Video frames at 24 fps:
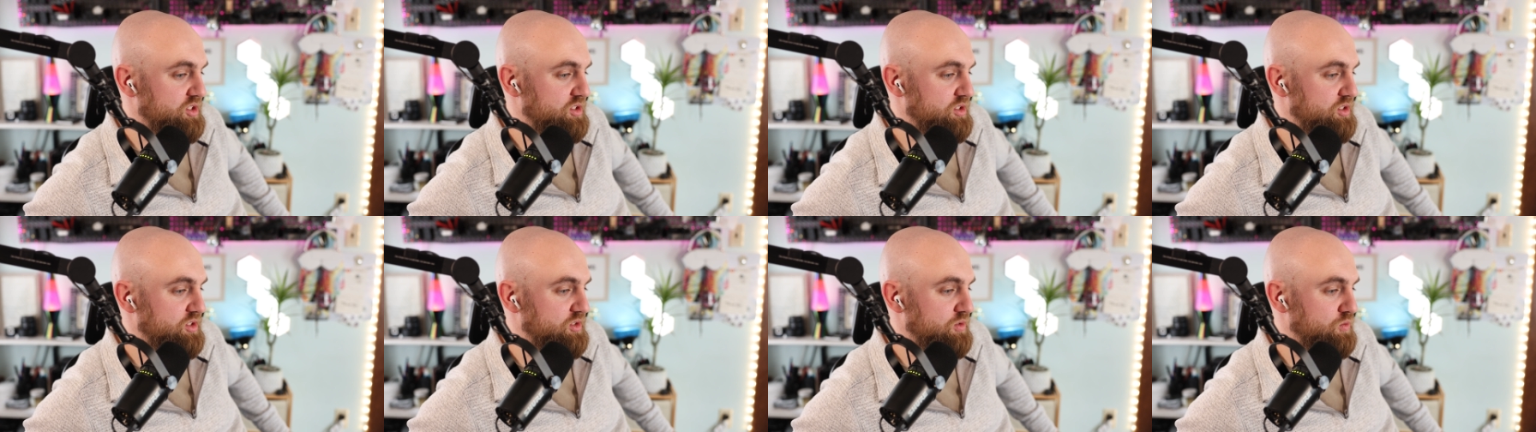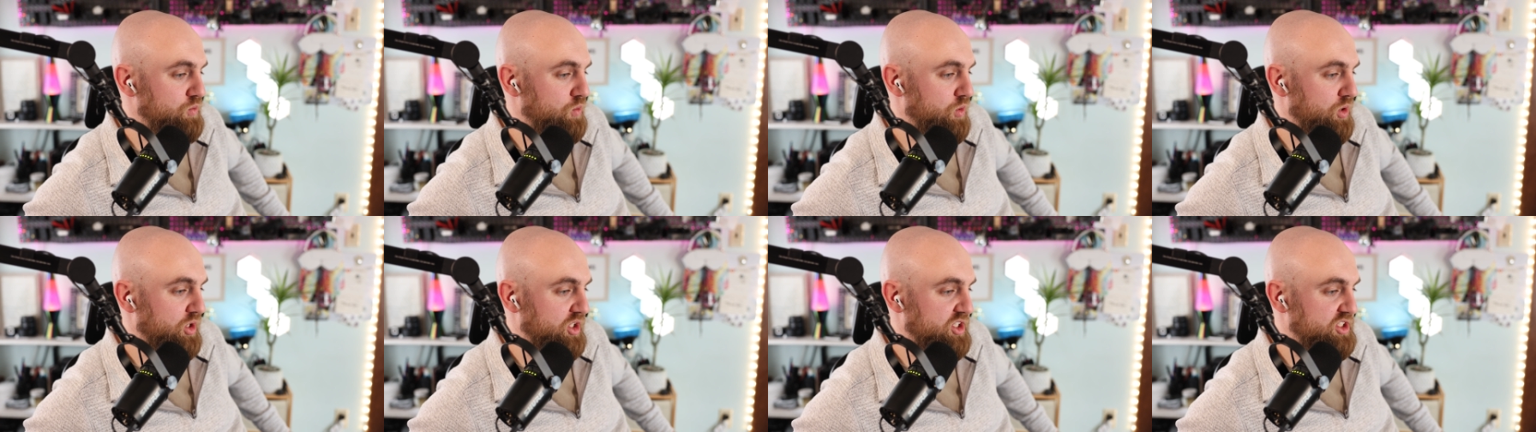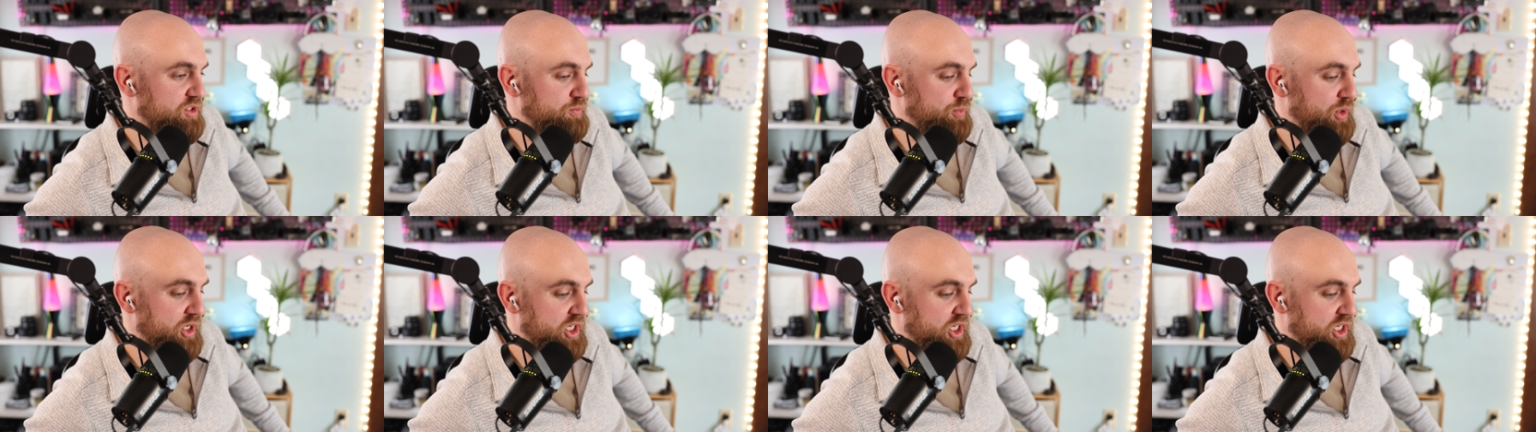
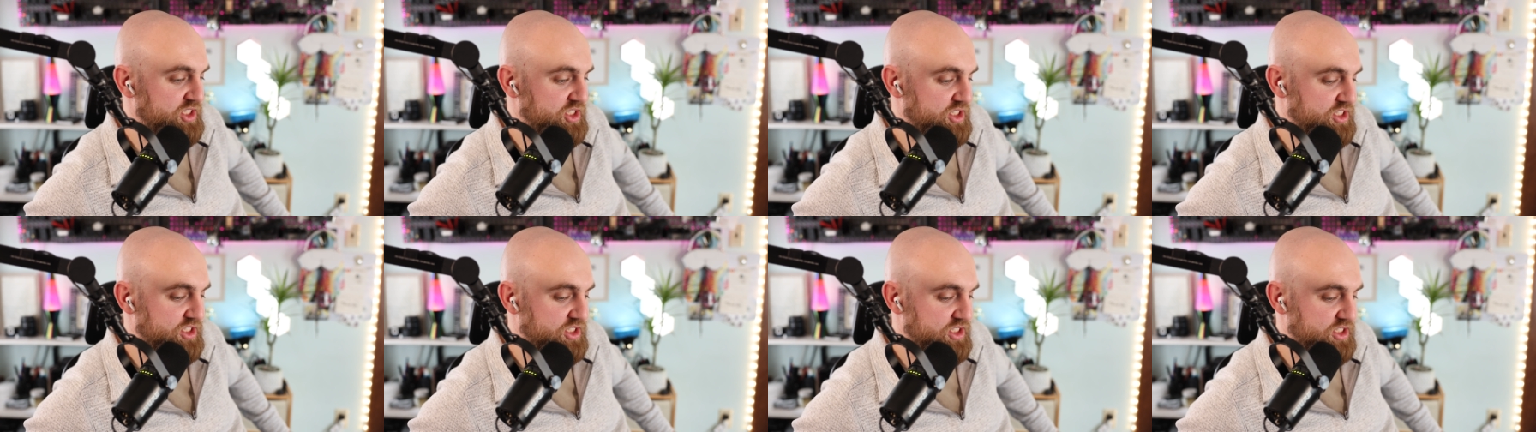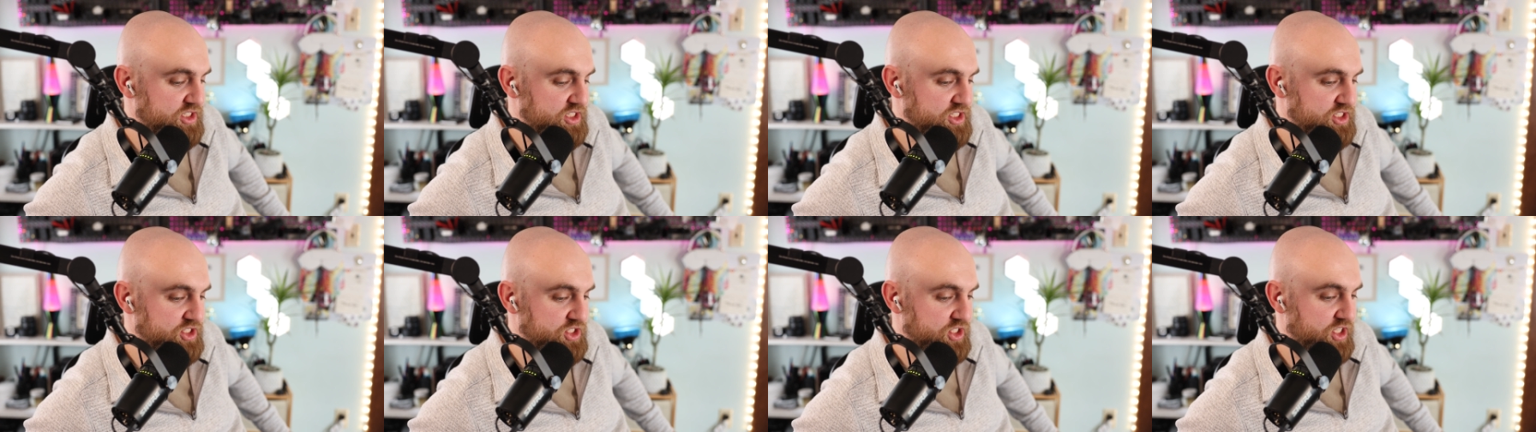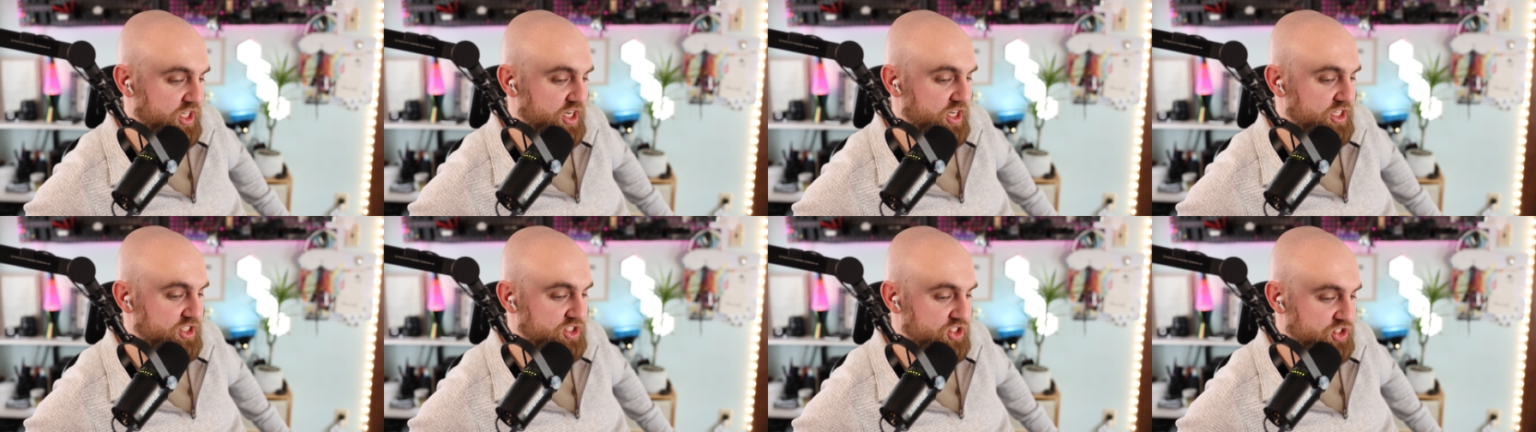workspace so that
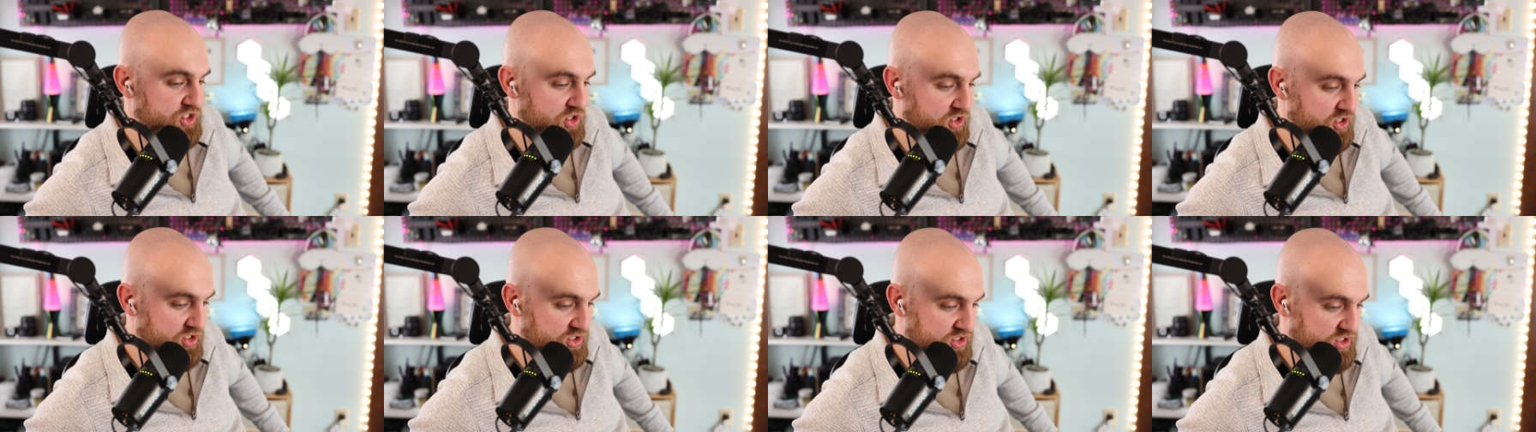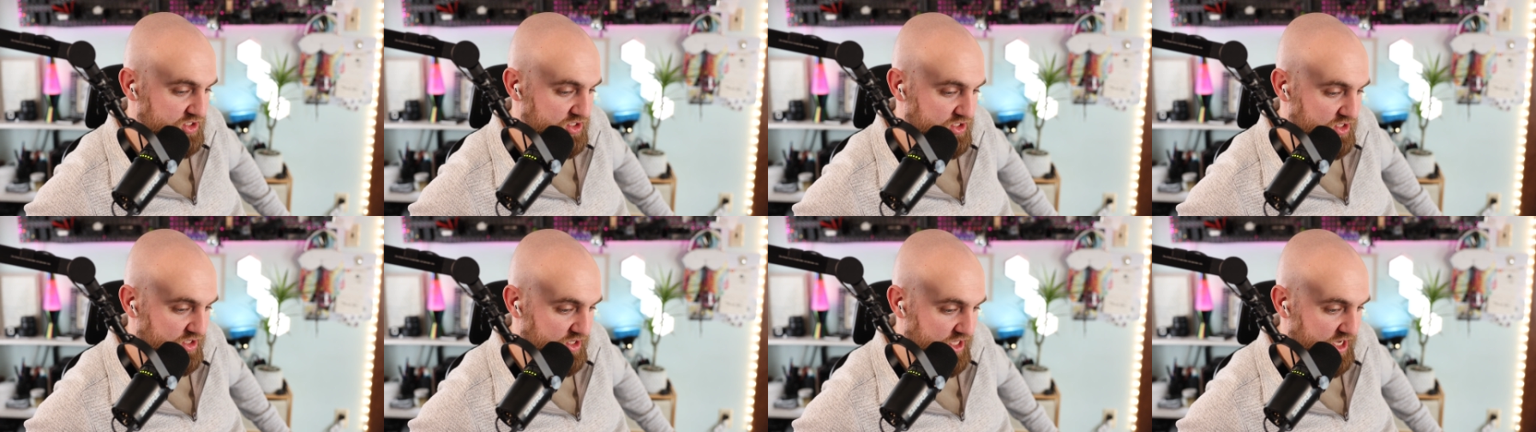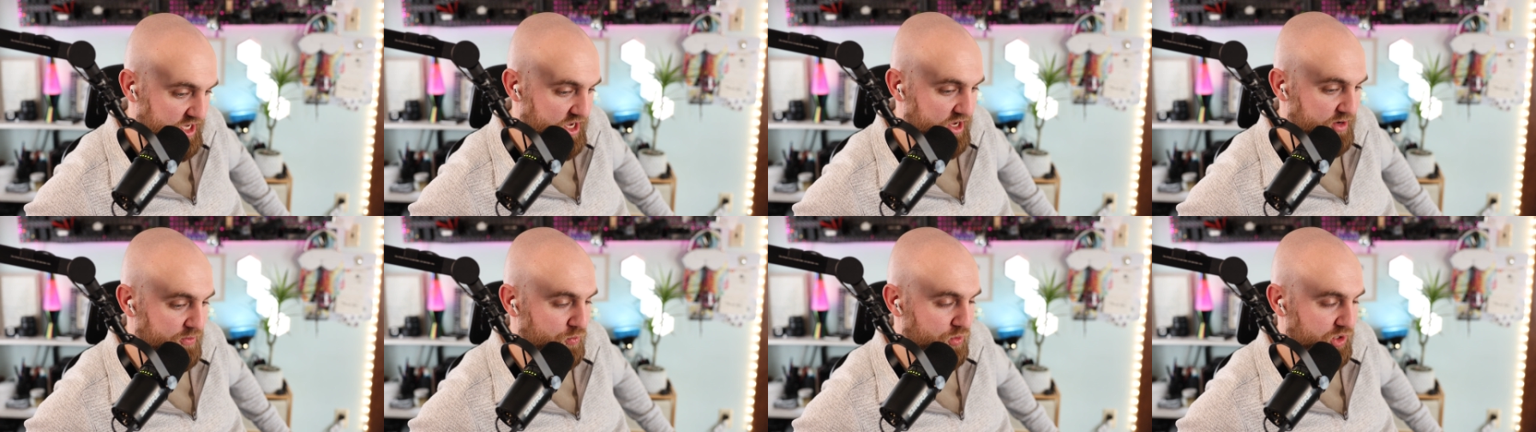it starts
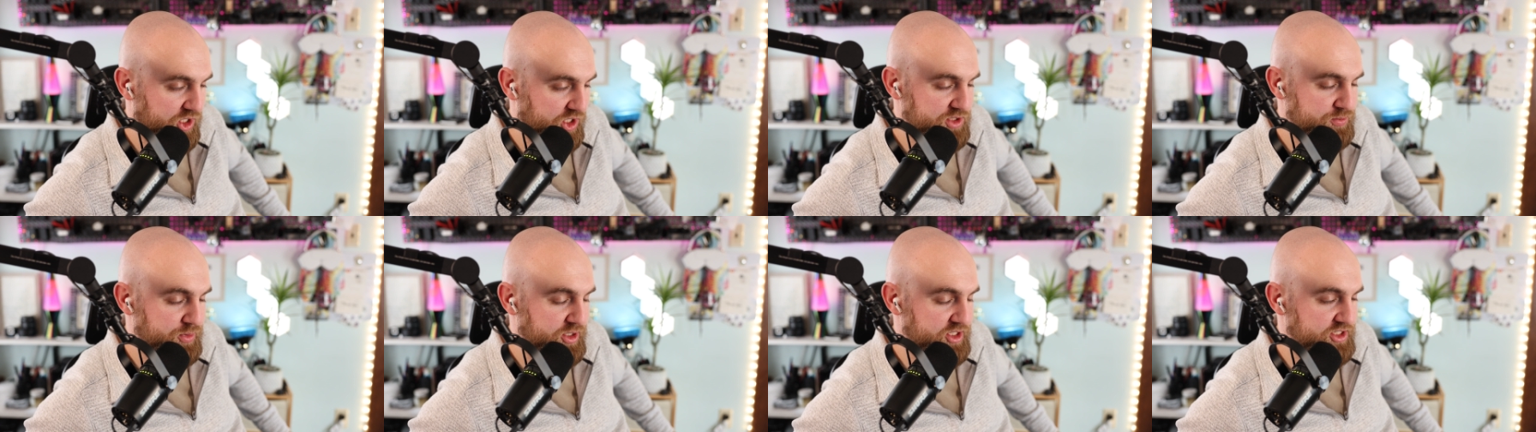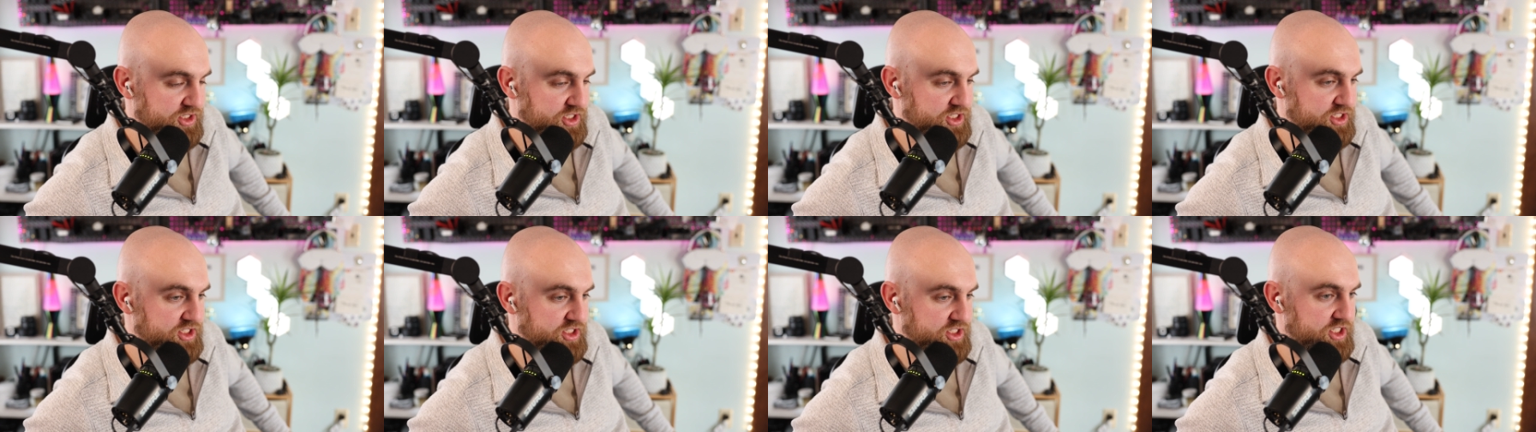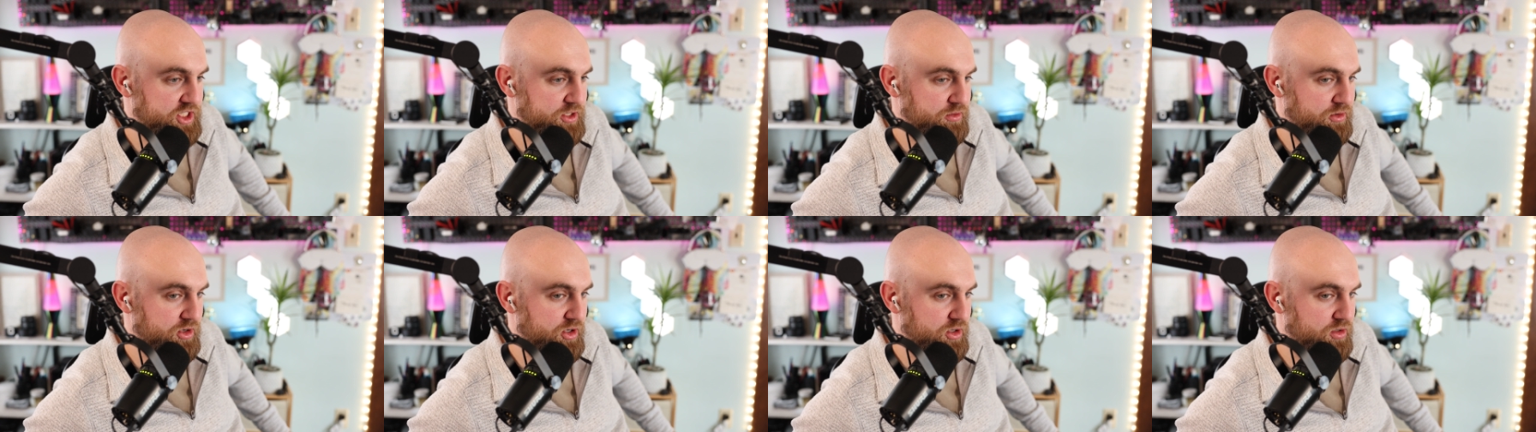that workspace at
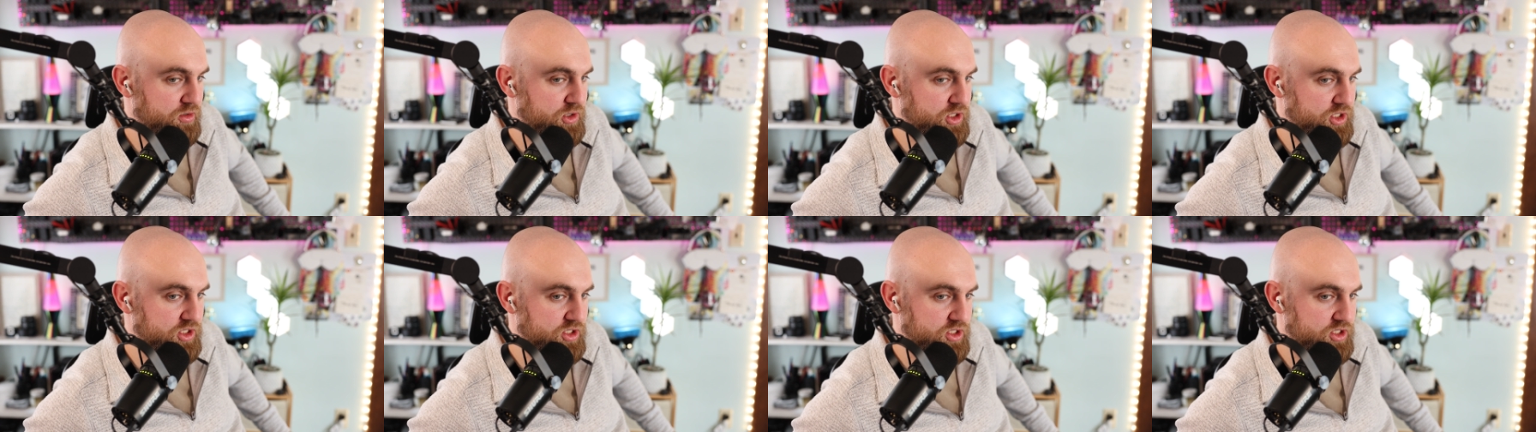zero.